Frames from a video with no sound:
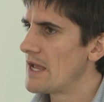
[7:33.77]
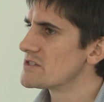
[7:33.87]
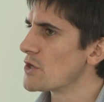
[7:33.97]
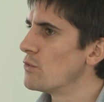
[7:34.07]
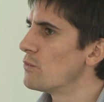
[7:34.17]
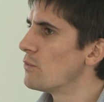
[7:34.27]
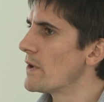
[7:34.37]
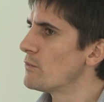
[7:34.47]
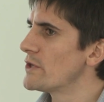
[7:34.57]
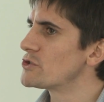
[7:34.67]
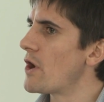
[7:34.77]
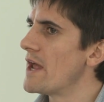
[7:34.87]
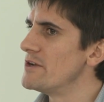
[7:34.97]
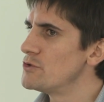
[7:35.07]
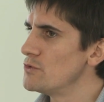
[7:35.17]
So when we
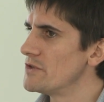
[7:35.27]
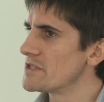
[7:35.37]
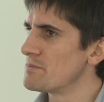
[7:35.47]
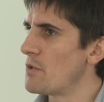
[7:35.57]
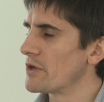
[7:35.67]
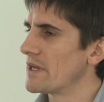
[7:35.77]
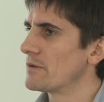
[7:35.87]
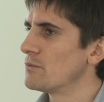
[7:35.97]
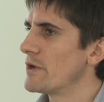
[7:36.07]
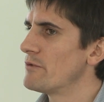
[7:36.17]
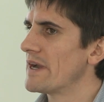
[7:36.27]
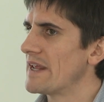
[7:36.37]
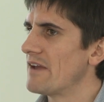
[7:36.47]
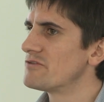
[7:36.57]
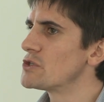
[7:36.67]
try and do this modelling, we
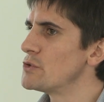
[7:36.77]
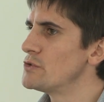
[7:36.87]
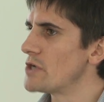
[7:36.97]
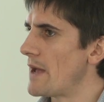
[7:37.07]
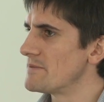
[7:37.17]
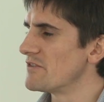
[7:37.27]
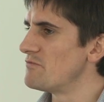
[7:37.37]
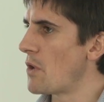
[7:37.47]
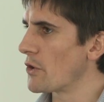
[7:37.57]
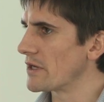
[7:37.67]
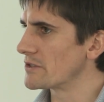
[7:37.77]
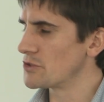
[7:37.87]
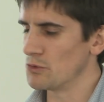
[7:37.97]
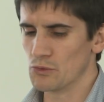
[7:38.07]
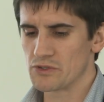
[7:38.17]
really have two types of modelling
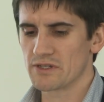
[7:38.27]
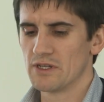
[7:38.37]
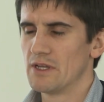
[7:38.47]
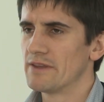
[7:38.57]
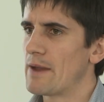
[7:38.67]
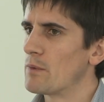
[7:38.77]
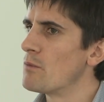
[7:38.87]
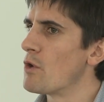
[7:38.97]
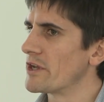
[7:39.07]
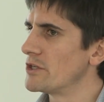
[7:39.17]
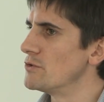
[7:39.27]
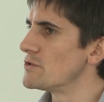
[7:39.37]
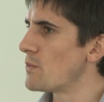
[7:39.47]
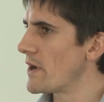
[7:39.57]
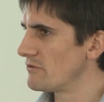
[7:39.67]
tools that we want to
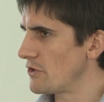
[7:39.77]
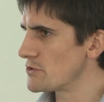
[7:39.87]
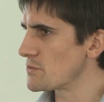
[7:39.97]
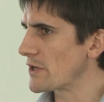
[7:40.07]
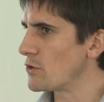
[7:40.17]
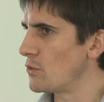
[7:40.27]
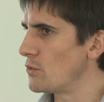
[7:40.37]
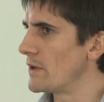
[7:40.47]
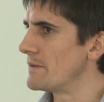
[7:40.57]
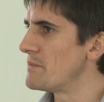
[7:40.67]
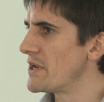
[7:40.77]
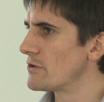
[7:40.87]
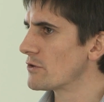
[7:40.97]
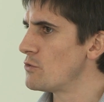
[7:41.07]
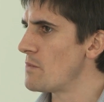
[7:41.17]
use. One of those we call
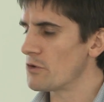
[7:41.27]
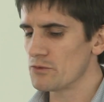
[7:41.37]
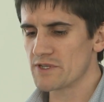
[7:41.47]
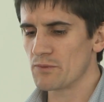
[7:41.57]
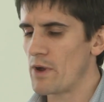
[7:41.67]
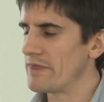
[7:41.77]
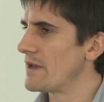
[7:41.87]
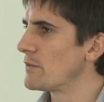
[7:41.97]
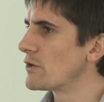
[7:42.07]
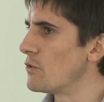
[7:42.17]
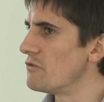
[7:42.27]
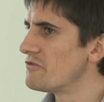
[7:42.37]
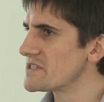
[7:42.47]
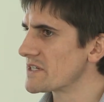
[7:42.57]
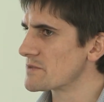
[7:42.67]
empirical models and one that we call
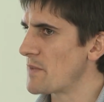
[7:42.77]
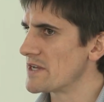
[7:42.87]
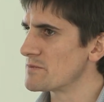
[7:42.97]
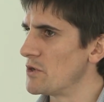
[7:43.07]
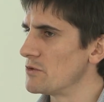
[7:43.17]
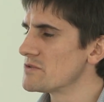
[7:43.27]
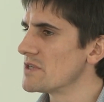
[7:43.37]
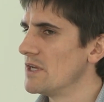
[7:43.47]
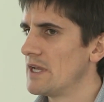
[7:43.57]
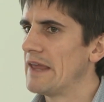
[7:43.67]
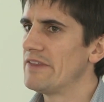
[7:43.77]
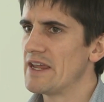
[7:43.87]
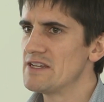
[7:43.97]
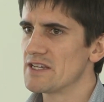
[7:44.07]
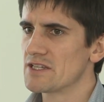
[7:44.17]
physics-based models. And the
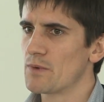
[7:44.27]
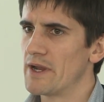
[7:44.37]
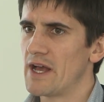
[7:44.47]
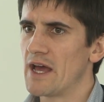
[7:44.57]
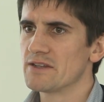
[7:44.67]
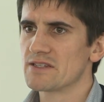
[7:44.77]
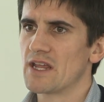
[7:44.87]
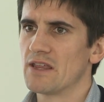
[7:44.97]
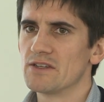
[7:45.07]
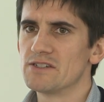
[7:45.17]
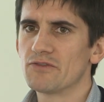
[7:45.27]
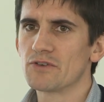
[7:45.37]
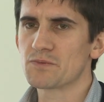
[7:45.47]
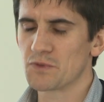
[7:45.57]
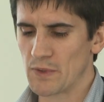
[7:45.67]
easiest way to understand the
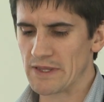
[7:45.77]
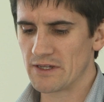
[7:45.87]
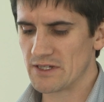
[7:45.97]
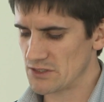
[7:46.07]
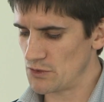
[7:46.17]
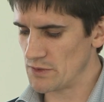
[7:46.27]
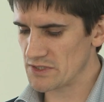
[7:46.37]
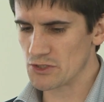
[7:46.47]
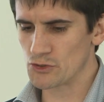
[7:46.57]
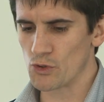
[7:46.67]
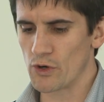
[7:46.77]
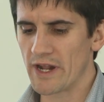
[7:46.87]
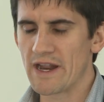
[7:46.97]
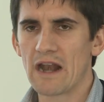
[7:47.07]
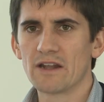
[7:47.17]
difference between these two is to draw an
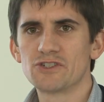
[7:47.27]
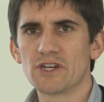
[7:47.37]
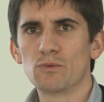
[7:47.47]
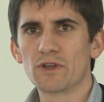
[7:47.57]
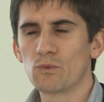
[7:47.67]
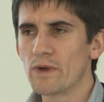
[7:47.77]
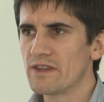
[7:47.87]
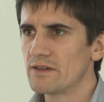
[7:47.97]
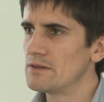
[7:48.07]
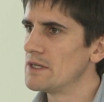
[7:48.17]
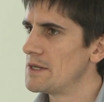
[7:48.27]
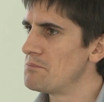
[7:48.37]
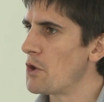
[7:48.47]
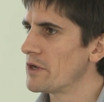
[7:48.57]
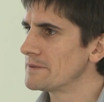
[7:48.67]
analogy with weather
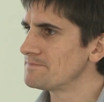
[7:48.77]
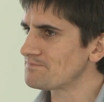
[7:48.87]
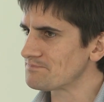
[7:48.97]
modelling.